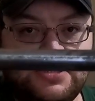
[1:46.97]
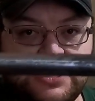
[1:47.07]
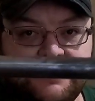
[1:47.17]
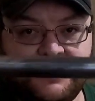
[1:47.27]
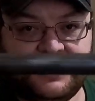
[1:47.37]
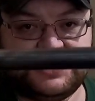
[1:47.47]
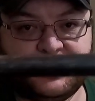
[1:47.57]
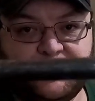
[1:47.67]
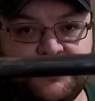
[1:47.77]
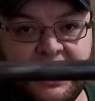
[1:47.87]
of these
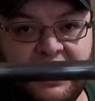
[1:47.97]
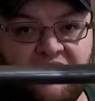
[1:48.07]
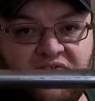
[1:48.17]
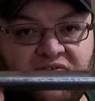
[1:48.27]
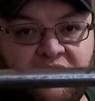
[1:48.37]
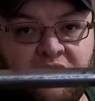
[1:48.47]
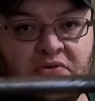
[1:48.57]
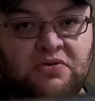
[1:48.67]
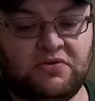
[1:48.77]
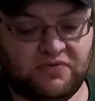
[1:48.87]
spikes
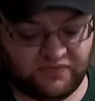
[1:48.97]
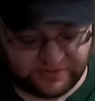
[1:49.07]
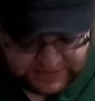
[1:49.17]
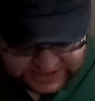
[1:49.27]
from